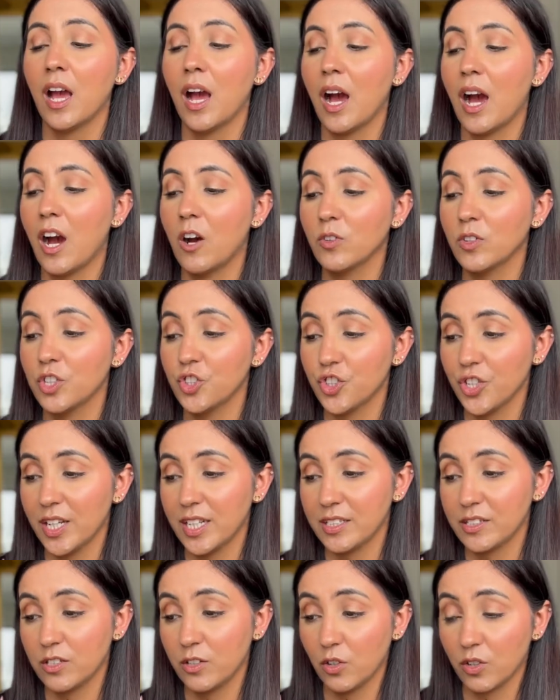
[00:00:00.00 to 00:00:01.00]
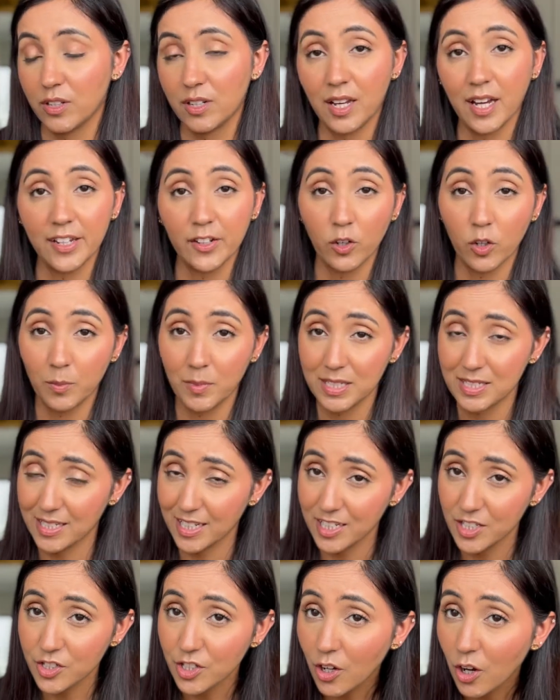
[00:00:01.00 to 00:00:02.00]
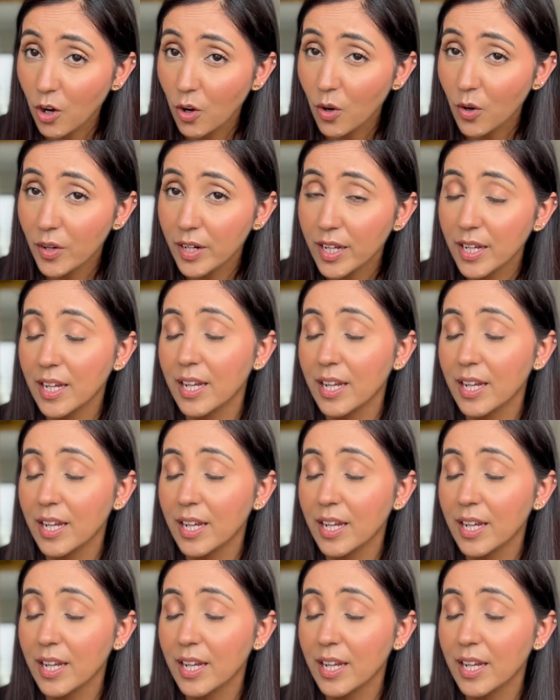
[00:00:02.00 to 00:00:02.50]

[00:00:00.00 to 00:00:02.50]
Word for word: how the shades look like on my skin tone